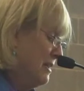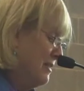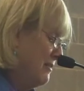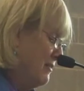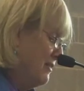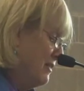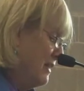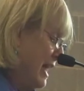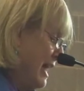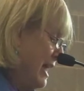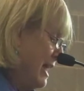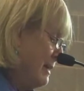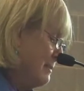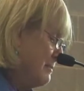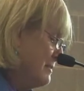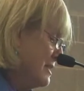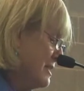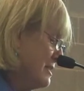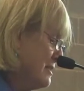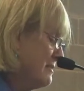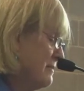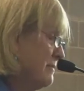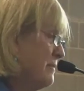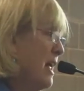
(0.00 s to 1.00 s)
the
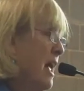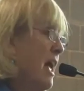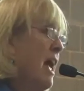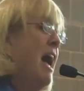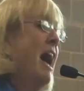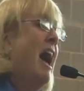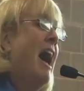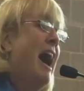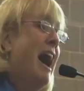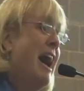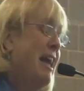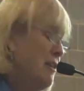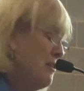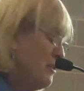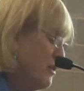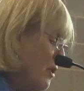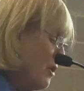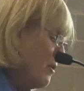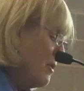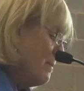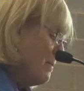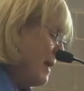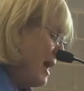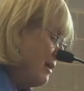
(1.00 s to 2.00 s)
flames? I don't
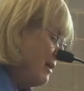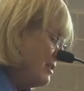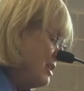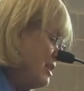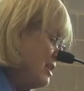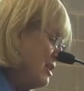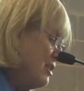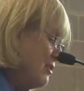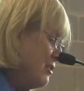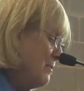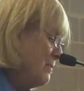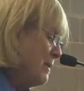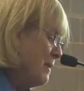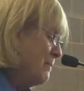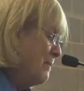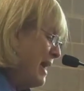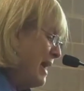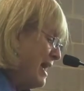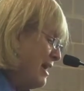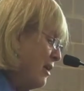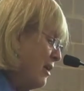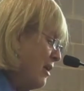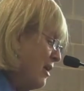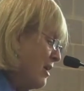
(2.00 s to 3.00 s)
know about you, but
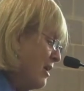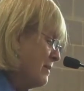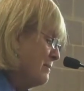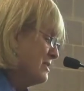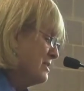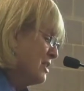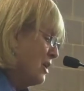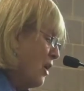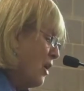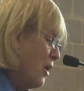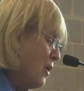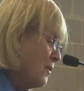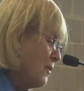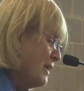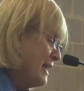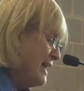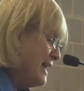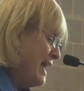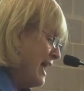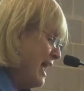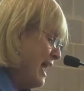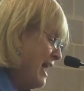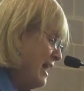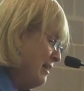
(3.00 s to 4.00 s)
my arms
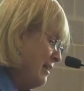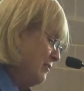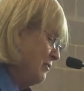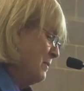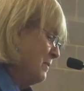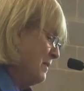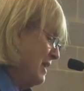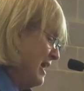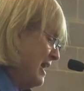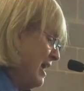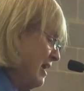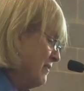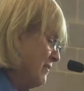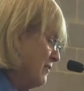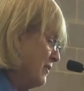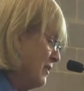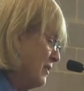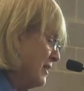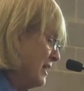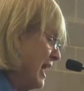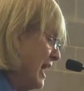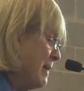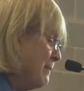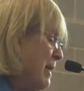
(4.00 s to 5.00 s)
already ache from the
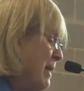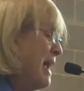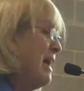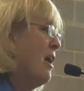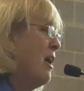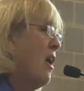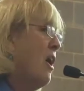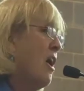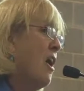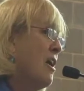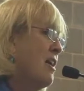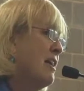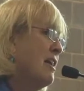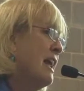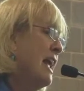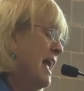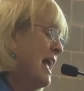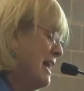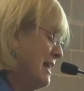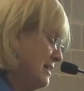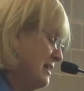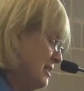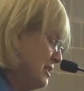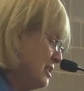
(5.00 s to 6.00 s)
effort, and my heart
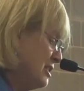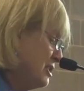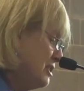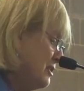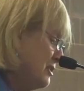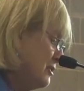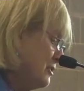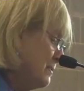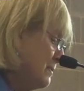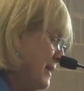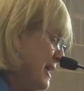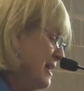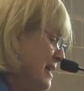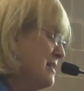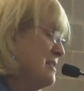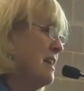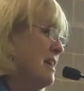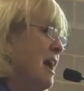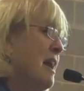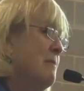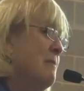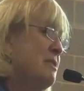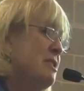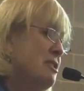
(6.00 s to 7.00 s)
aches too, because
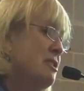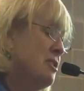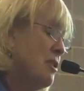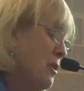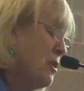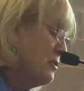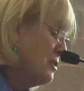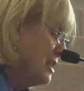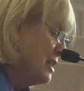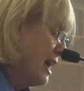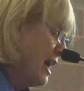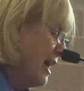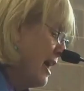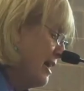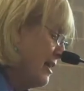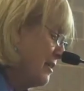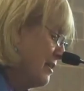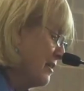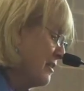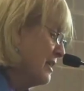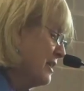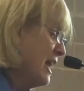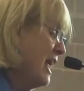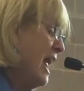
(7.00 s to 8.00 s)
I'm so
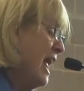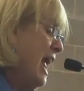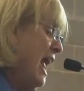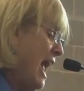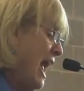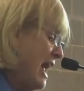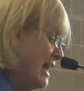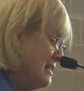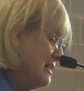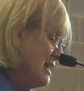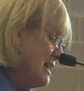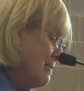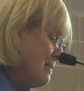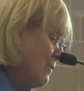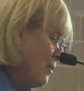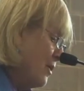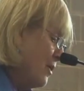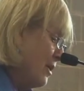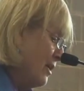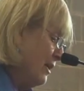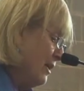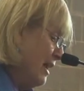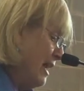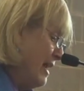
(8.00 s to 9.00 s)
tired and
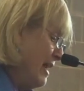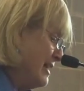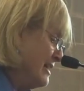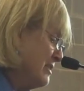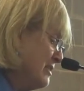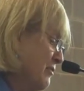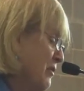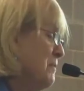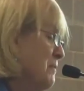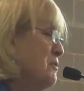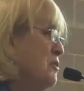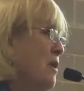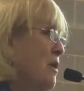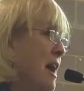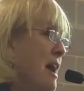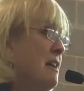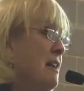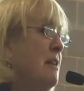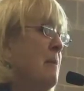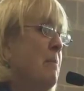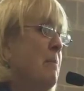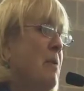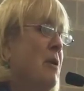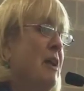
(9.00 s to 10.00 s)
demoralized from trying
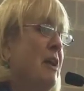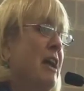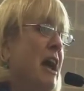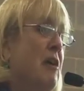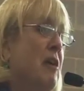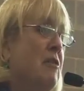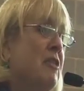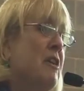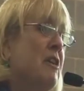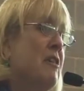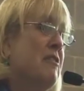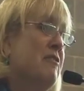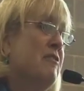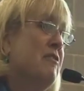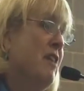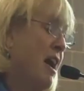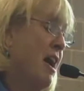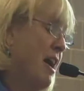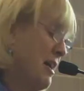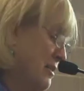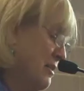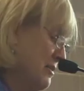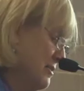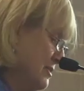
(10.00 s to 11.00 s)
to put out their
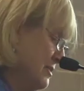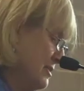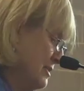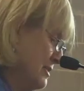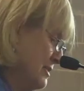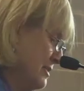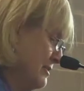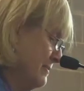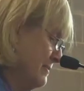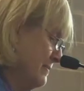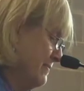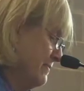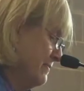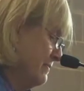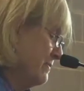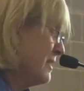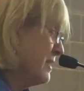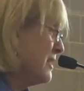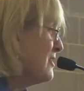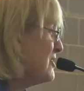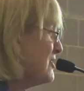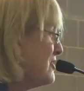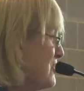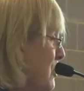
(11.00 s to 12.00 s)
fires.
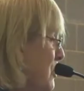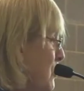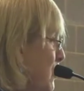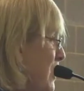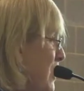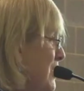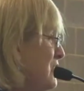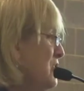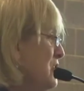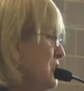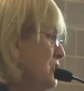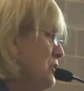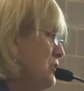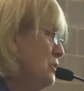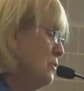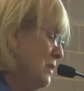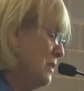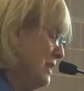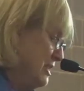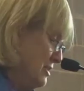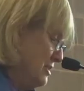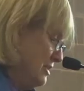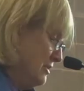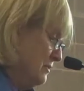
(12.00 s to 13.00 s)
So what
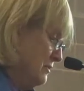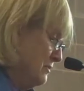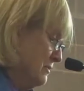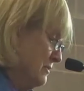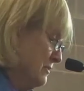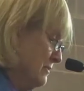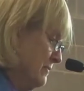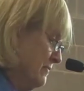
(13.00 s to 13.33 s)
do?